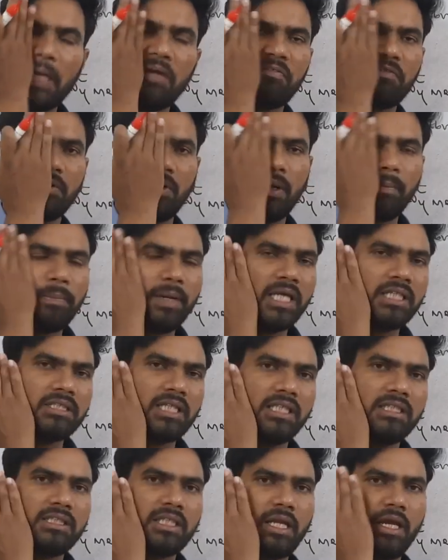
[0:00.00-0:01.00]
If you apply
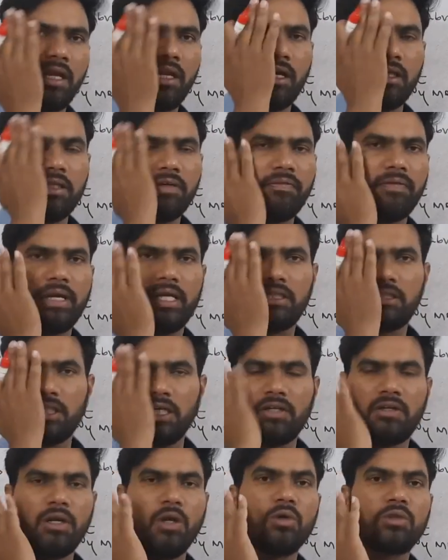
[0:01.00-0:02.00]
sunscreen on the face,
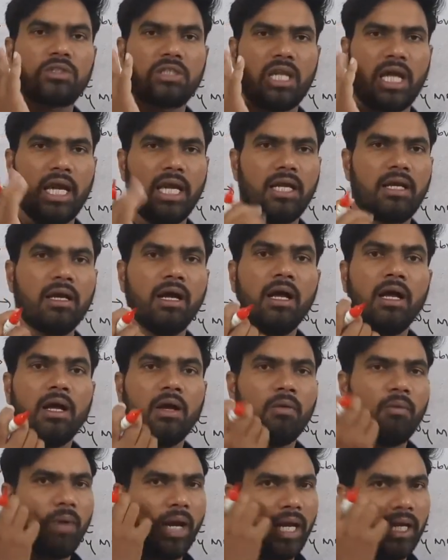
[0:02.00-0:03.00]
it looks like
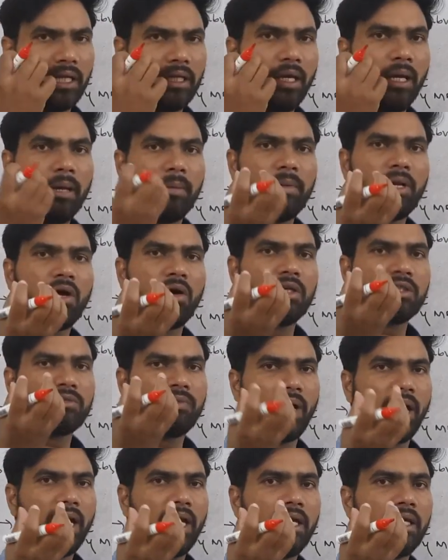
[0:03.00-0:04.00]
white, because
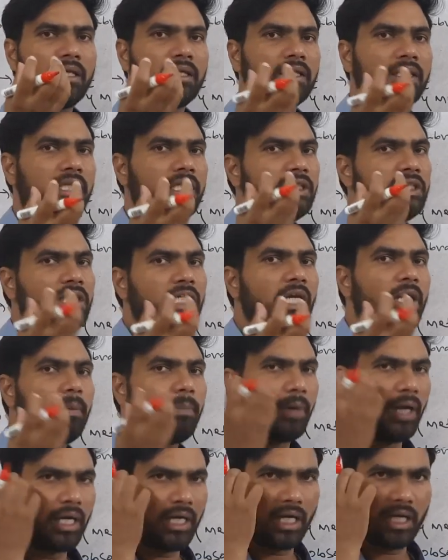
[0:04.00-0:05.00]
why? The
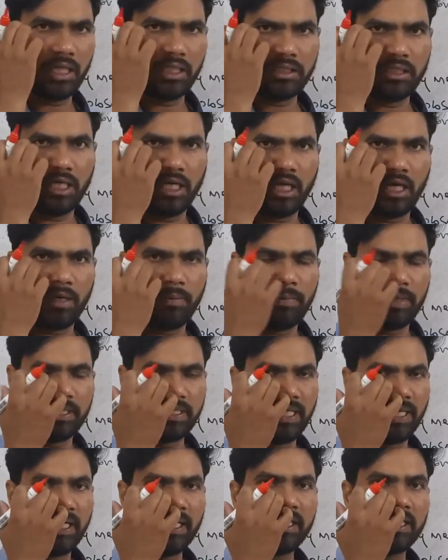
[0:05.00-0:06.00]
zinc particles that are
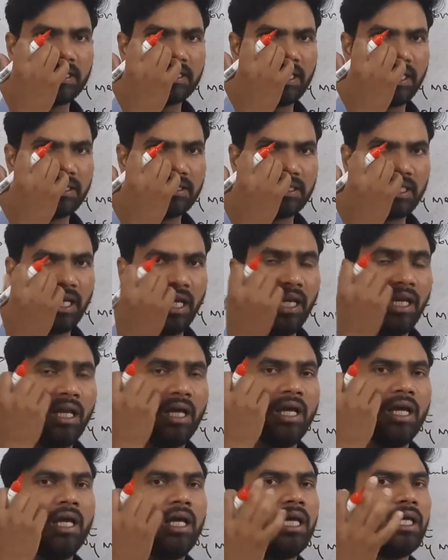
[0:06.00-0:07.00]
present in the
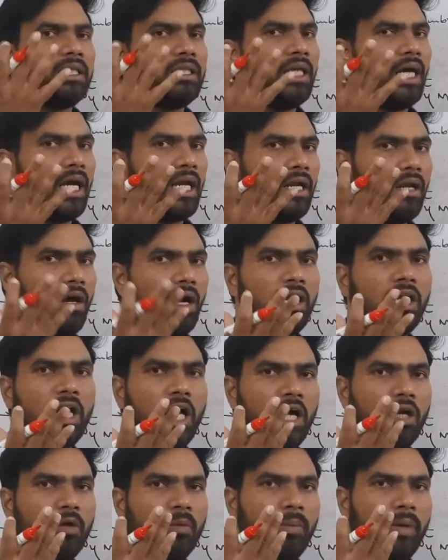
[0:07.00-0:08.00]
sunscreen, they are not
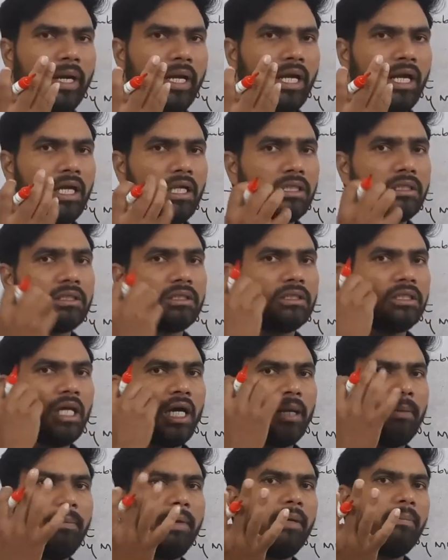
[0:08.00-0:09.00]
nanoparticles, they
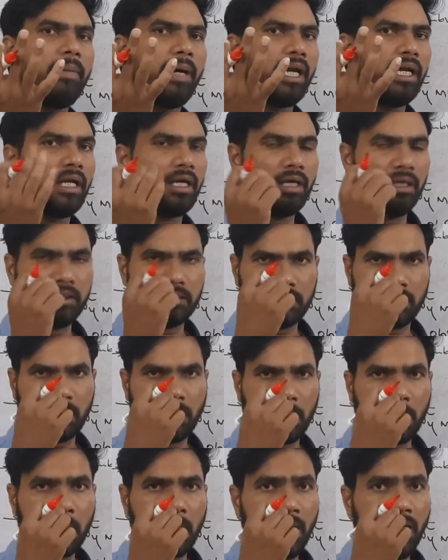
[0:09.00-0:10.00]
are big particles.
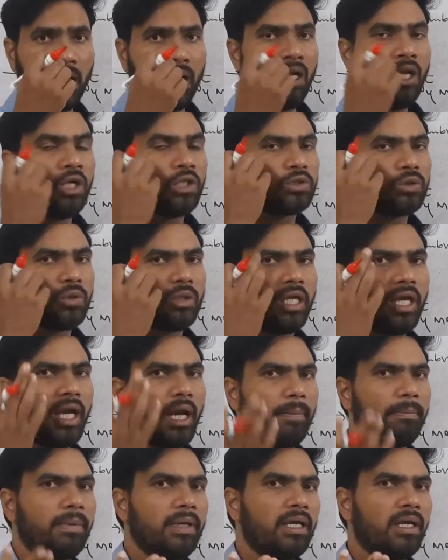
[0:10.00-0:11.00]
Okay, so they
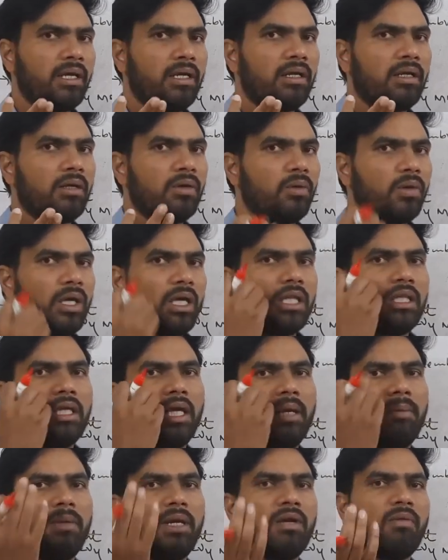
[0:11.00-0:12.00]
appear, okay,
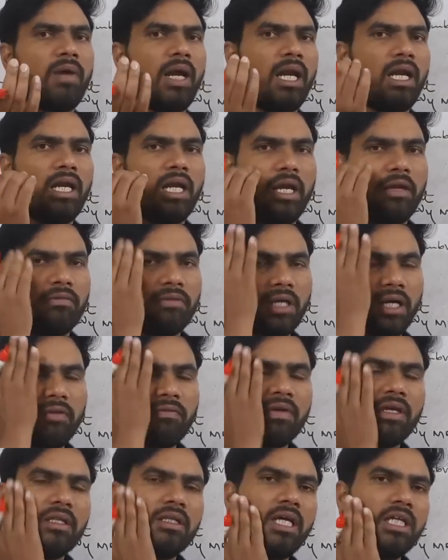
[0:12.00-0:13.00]
they emit white light,
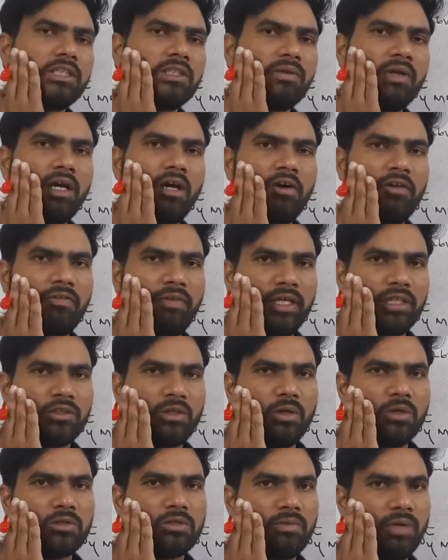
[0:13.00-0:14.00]
that's why our
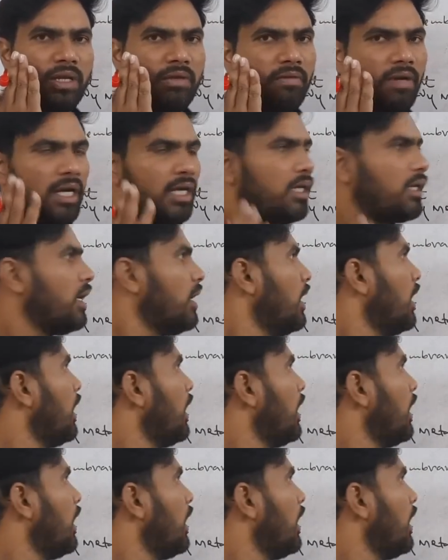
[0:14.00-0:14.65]
face looks very white.